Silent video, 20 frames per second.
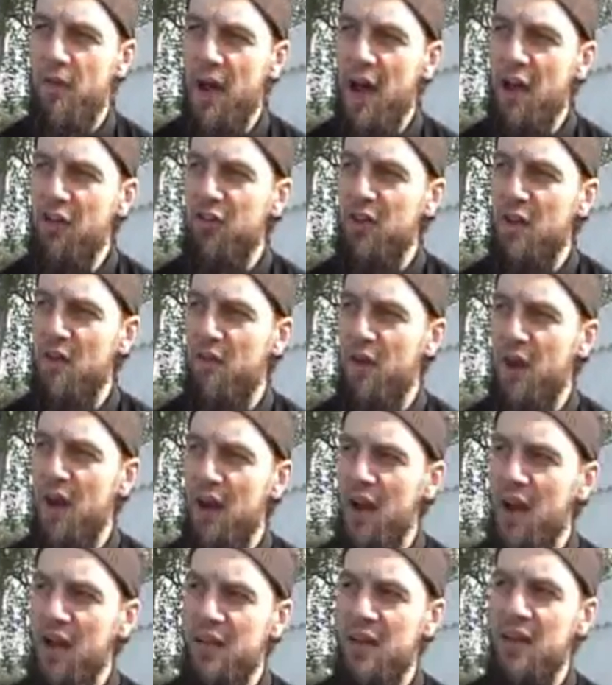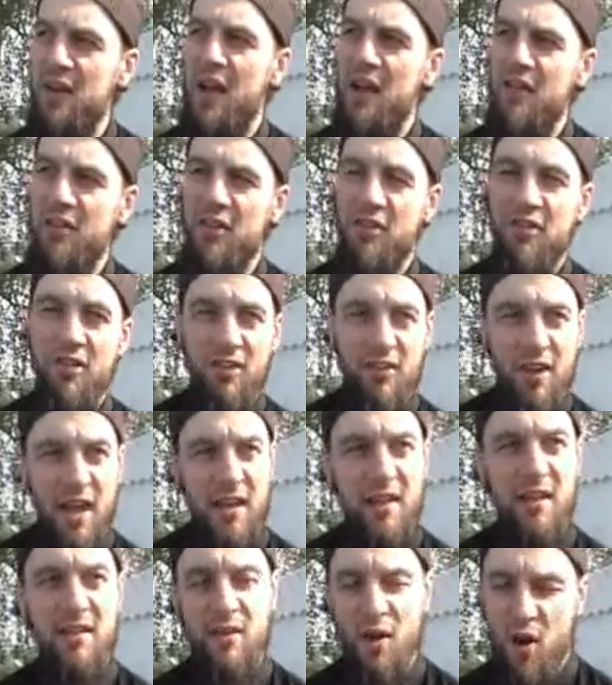For Allah to grant us the
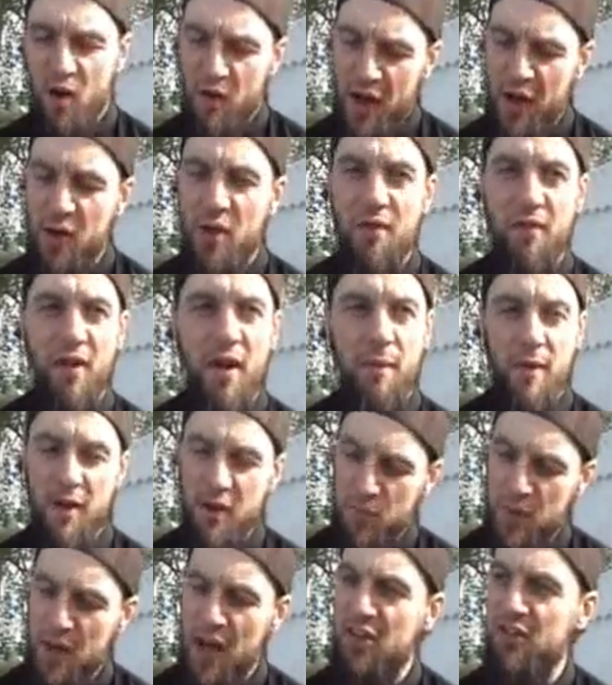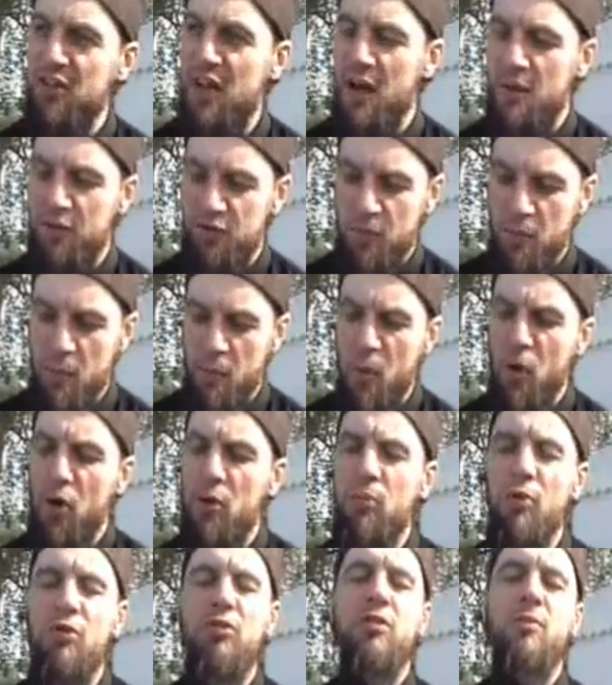status in our family that we actually have some
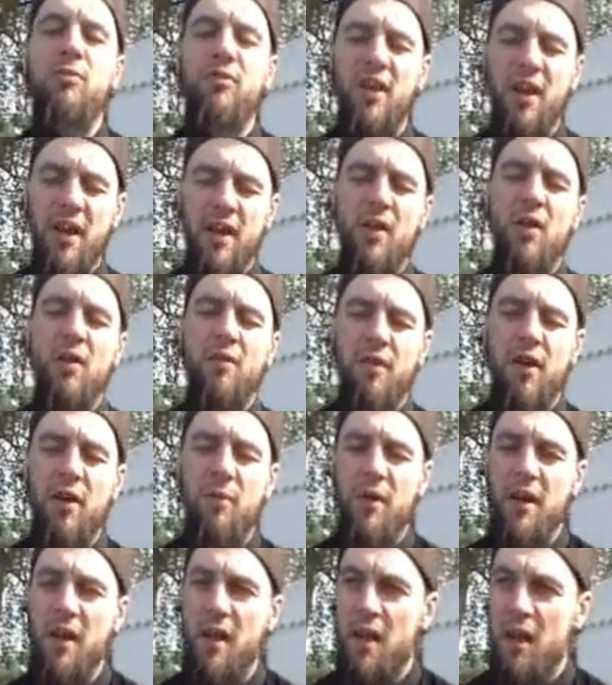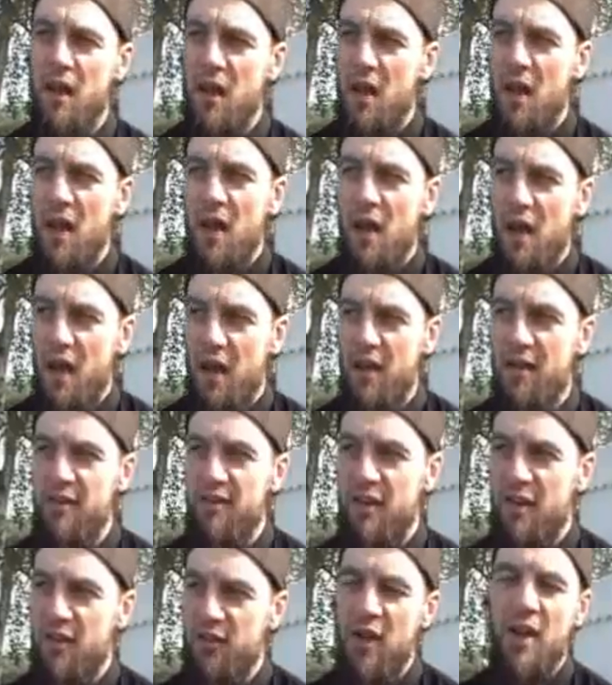born Muslims in our family
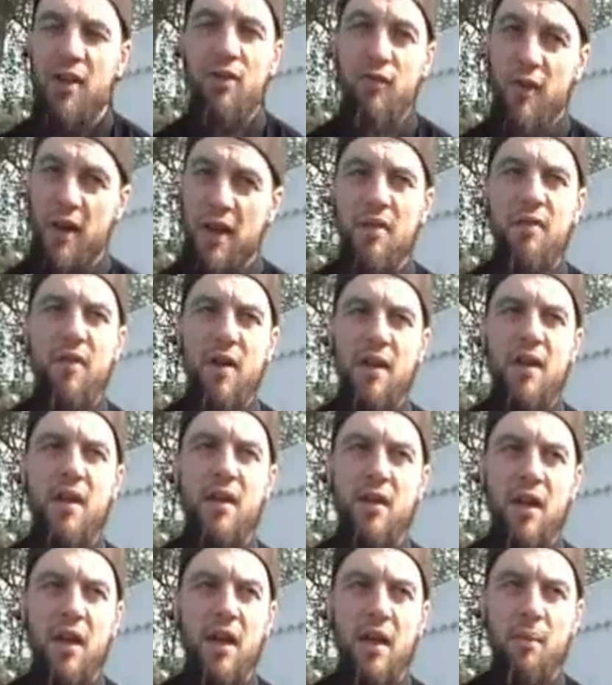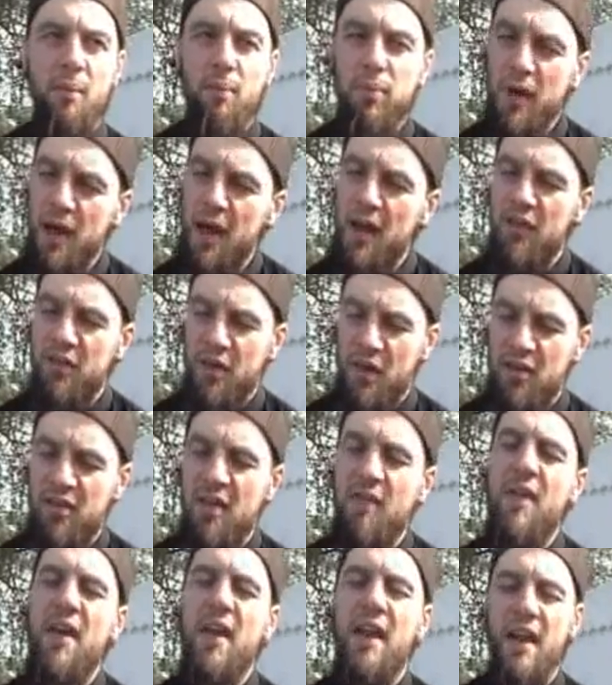is very, very,
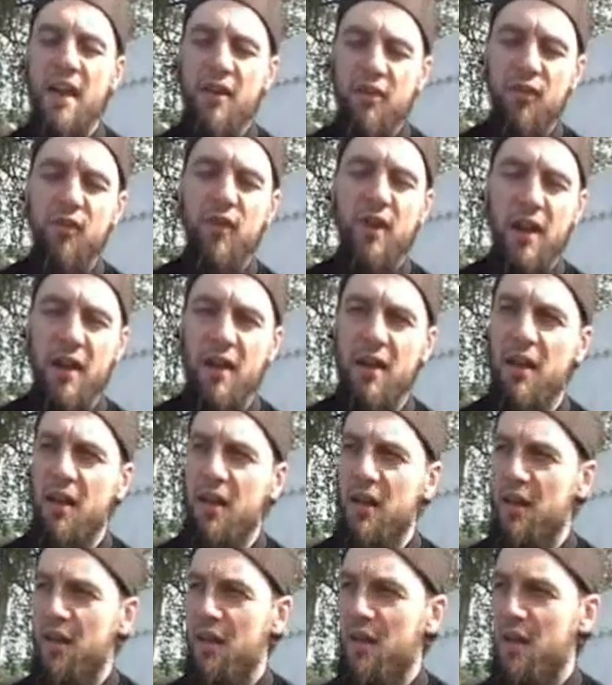it's a very nice feeling.